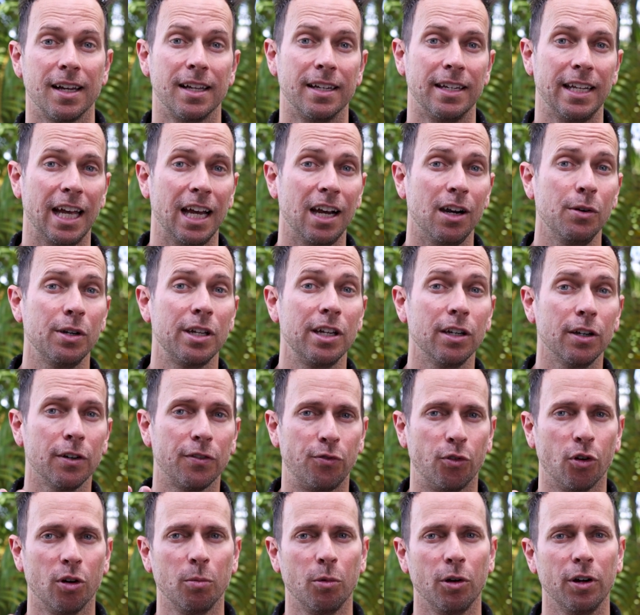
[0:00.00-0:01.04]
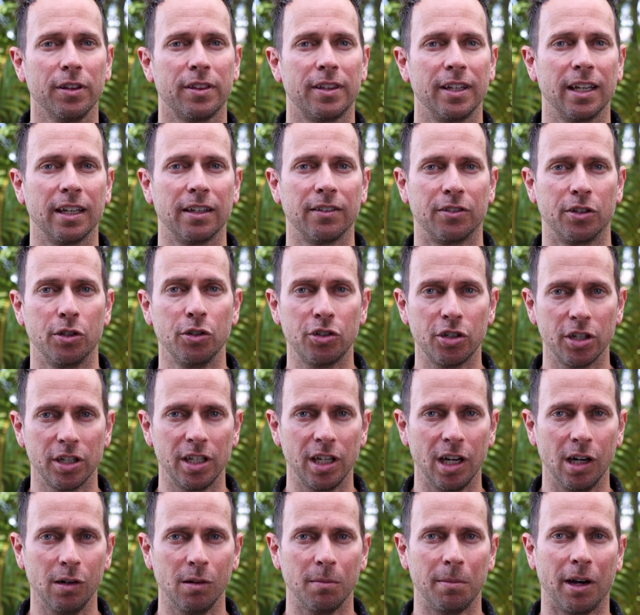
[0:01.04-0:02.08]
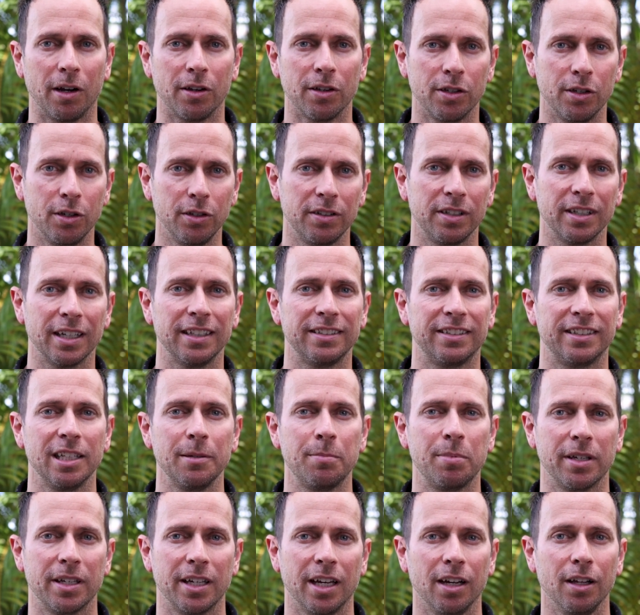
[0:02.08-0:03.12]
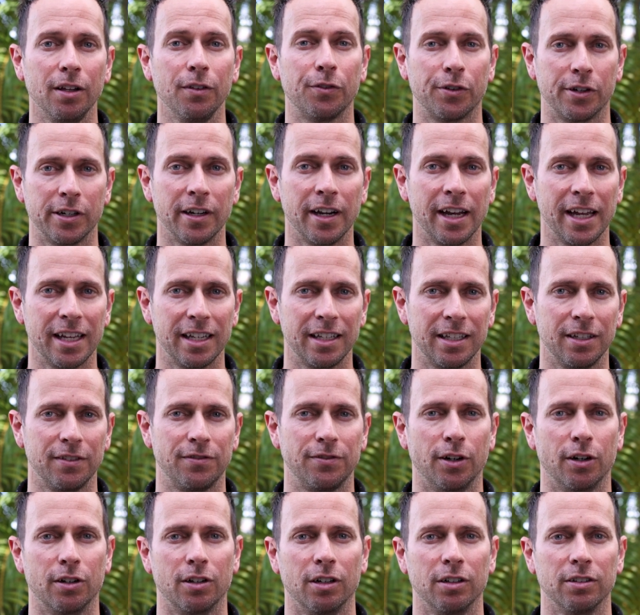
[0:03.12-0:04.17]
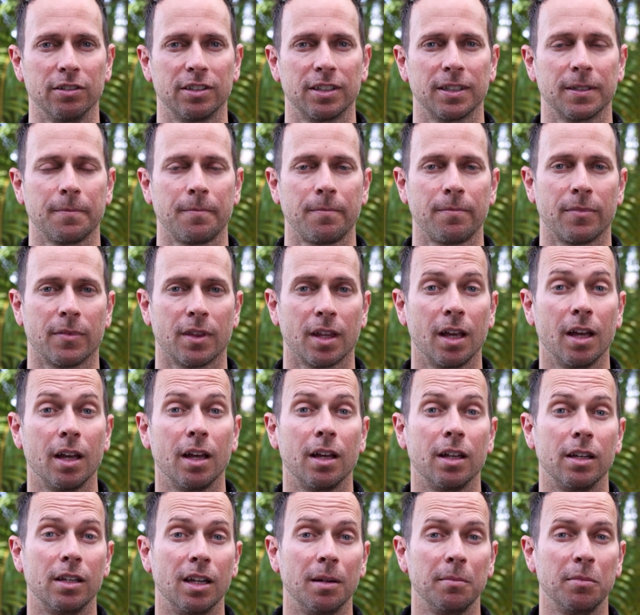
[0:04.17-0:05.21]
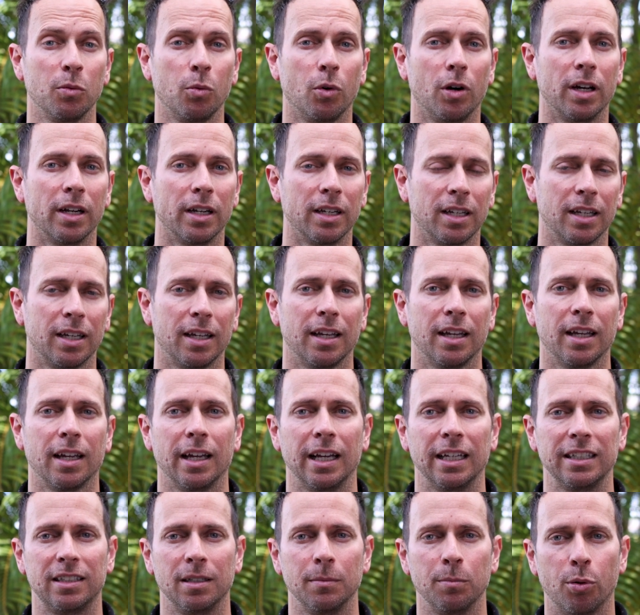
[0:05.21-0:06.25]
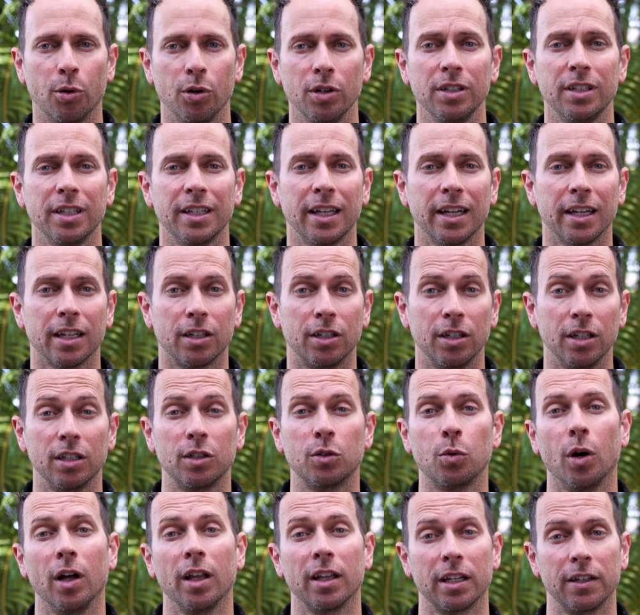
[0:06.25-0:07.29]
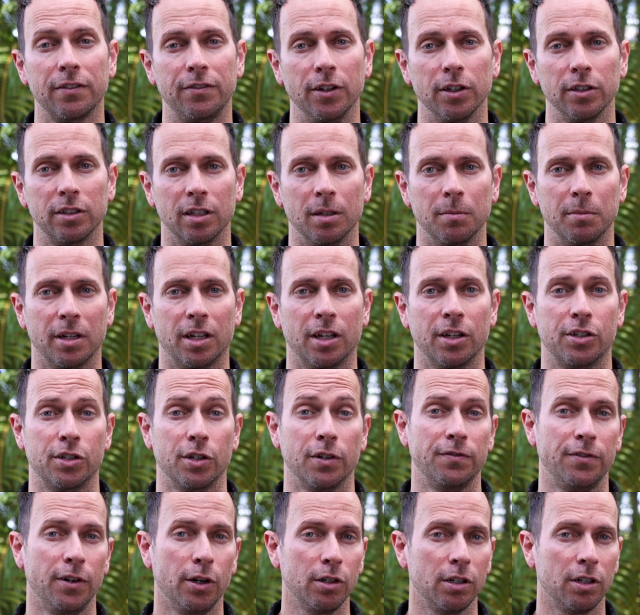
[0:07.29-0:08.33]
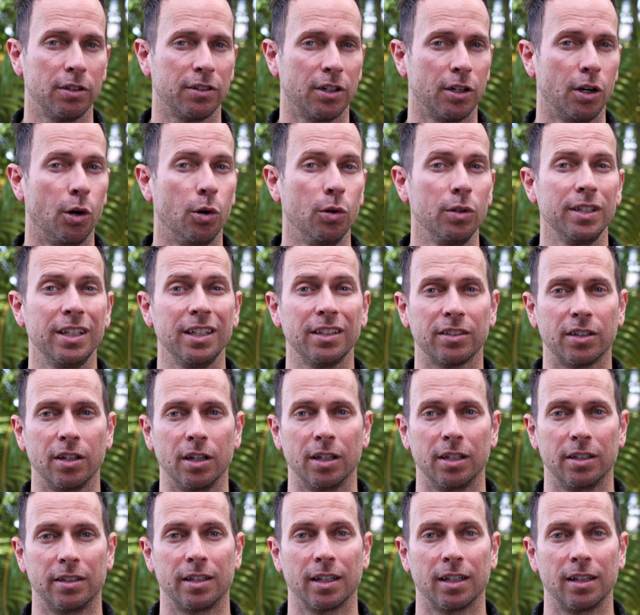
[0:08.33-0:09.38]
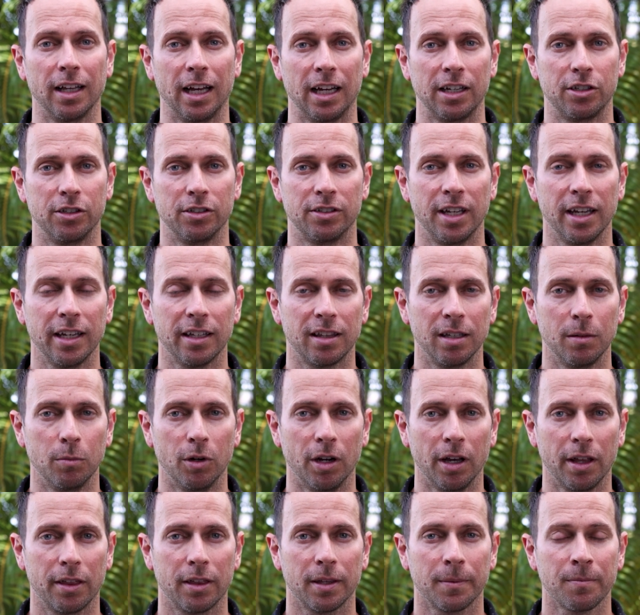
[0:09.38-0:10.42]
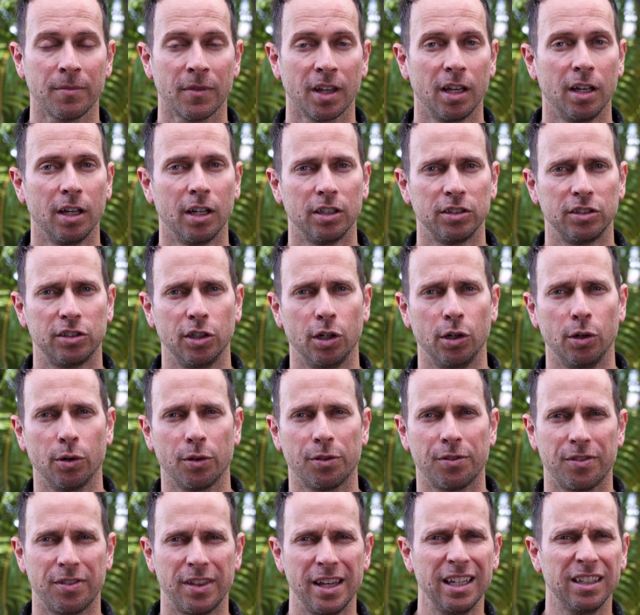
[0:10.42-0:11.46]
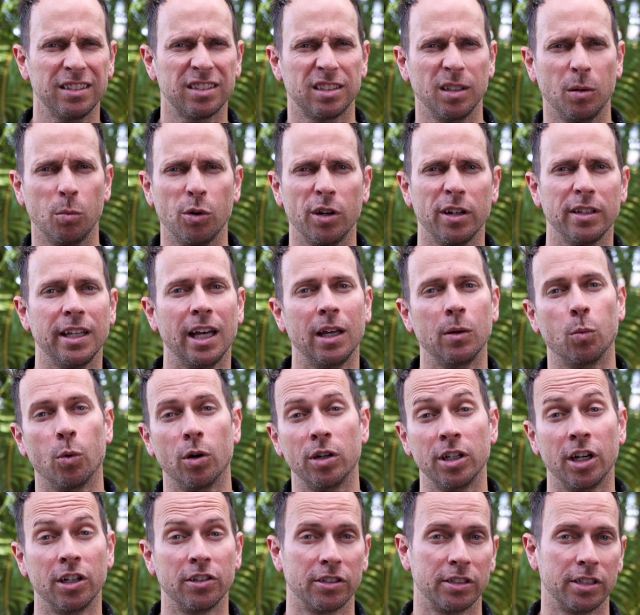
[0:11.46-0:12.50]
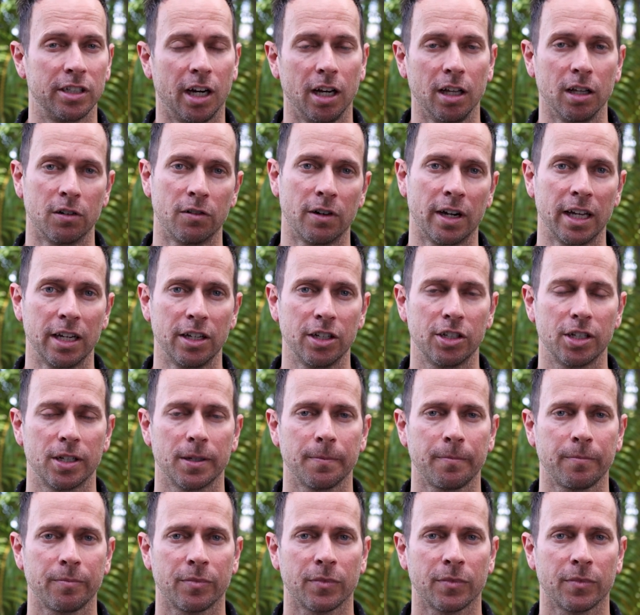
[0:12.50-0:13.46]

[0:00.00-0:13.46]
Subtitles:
Now, here are 4 more things you should know about using a CPL for your A&D photos. Number 1, it's important to get a good quality filter because your photos are only as good as the glass you take them with. So think somewhere in that $100 range.